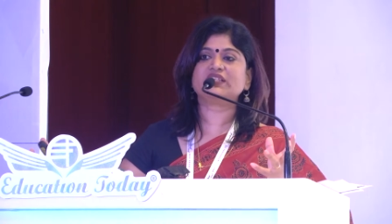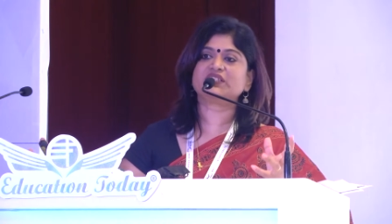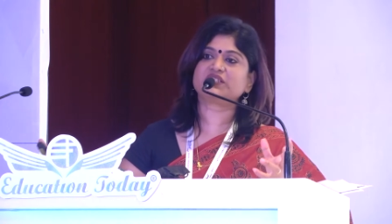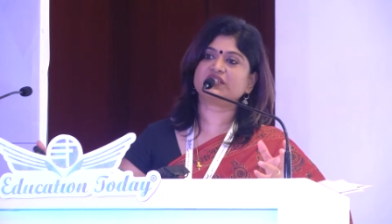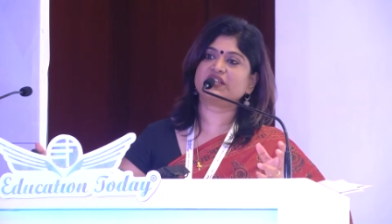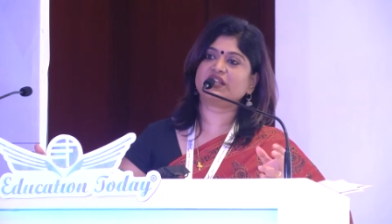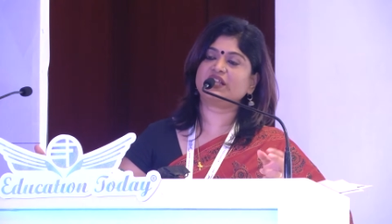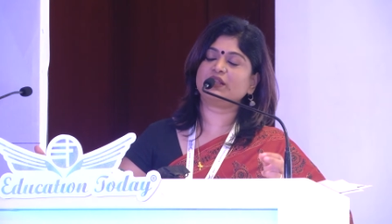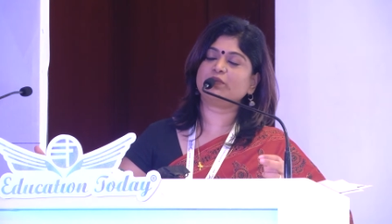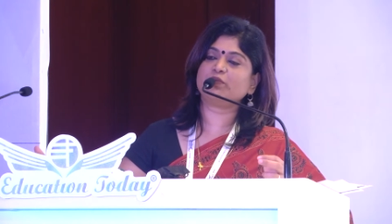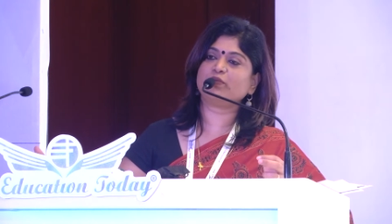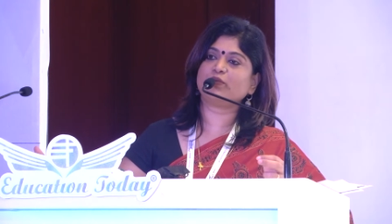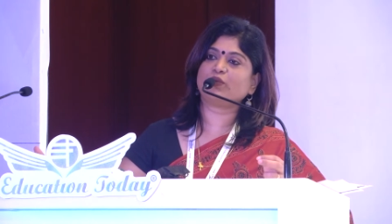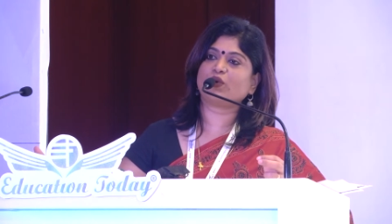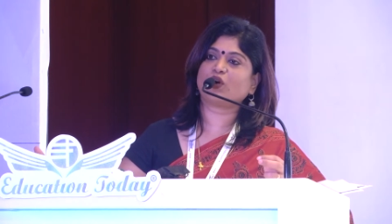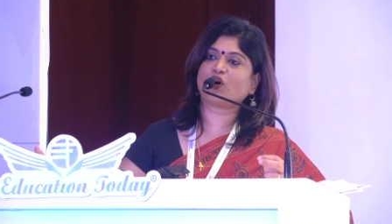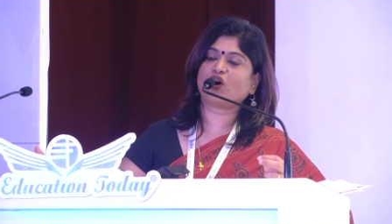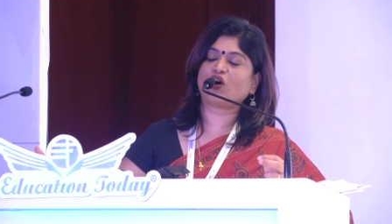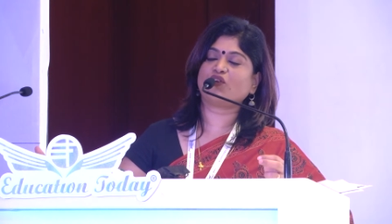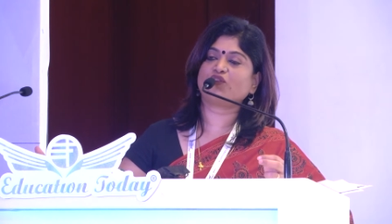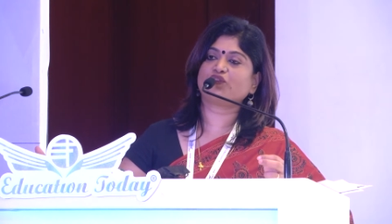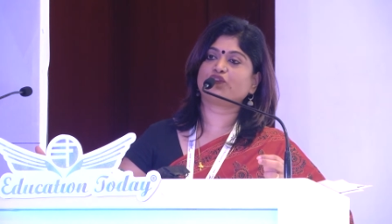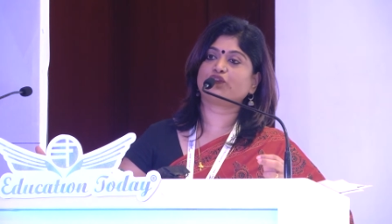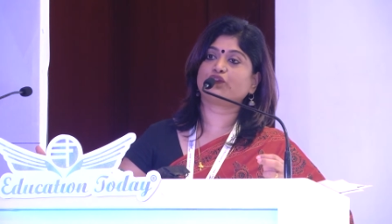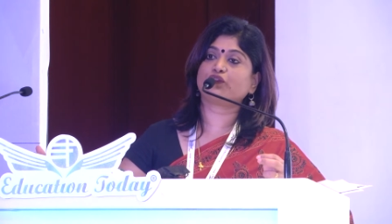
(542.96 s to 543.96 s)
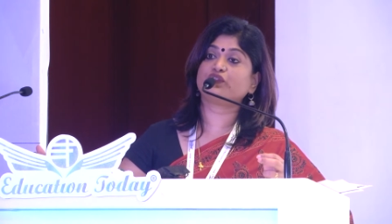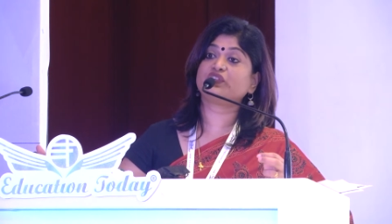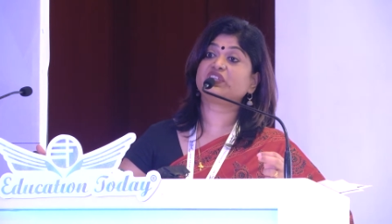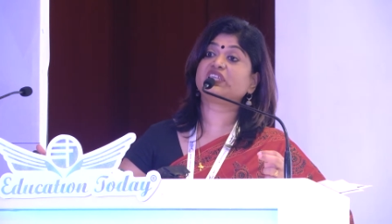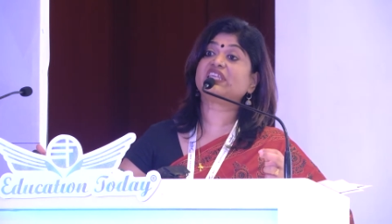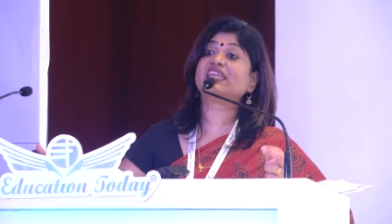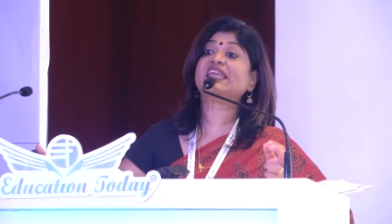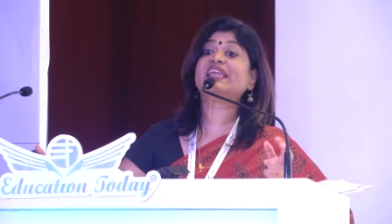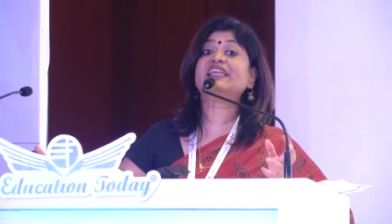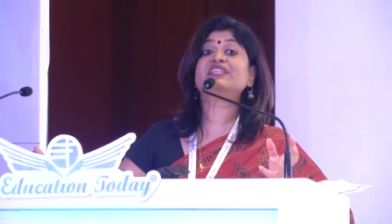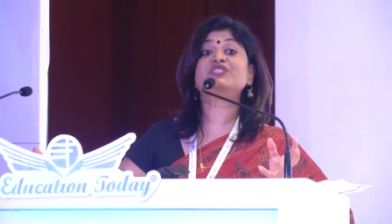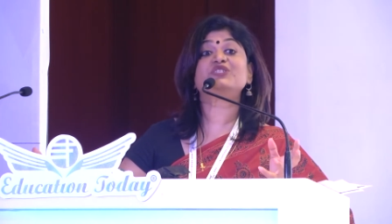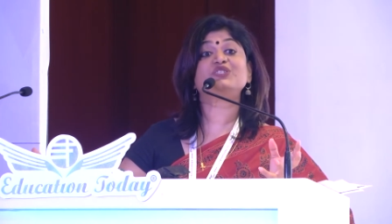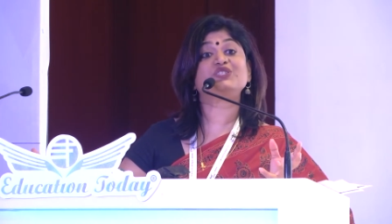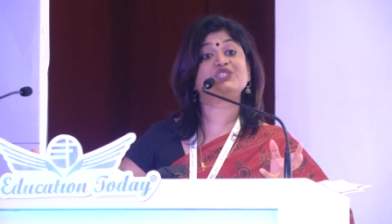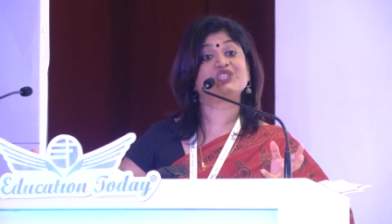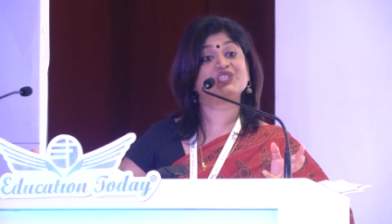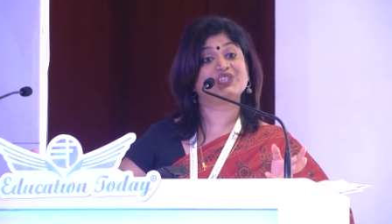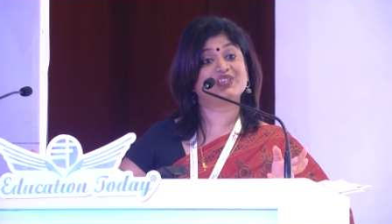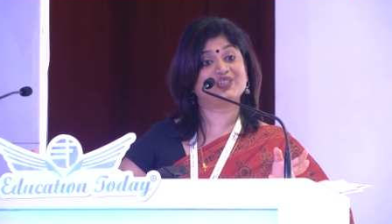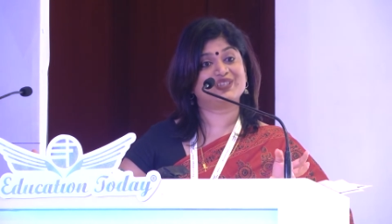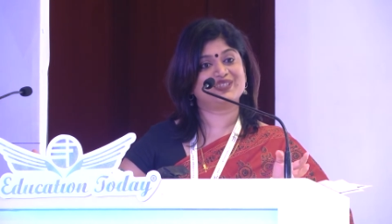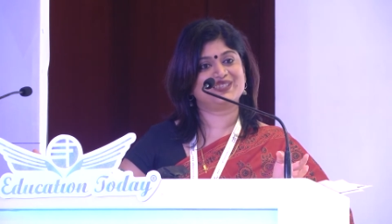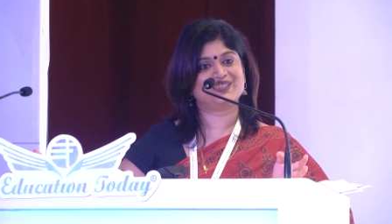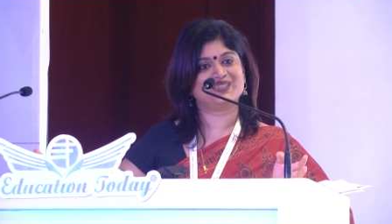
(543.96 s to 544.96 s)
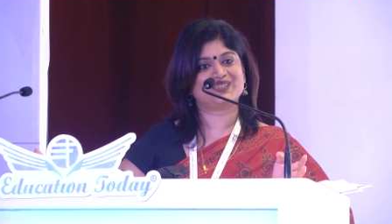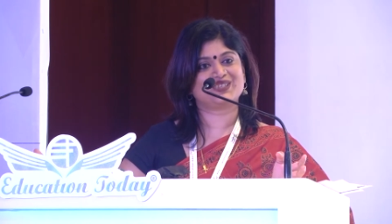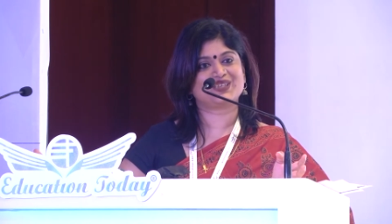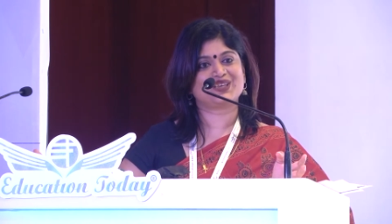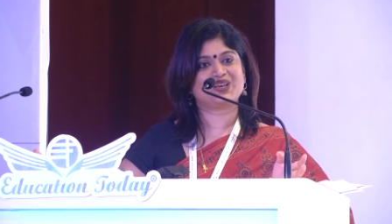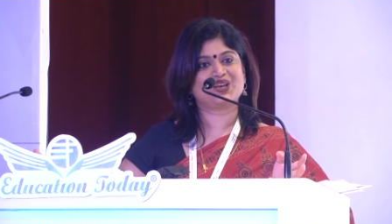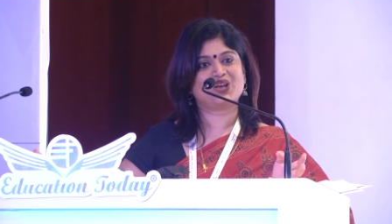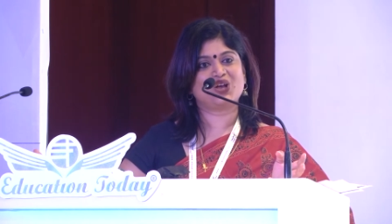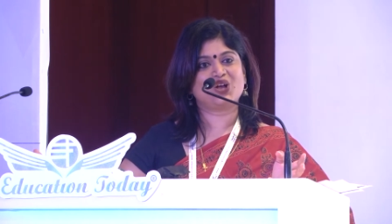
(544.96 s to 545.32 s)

team of teachers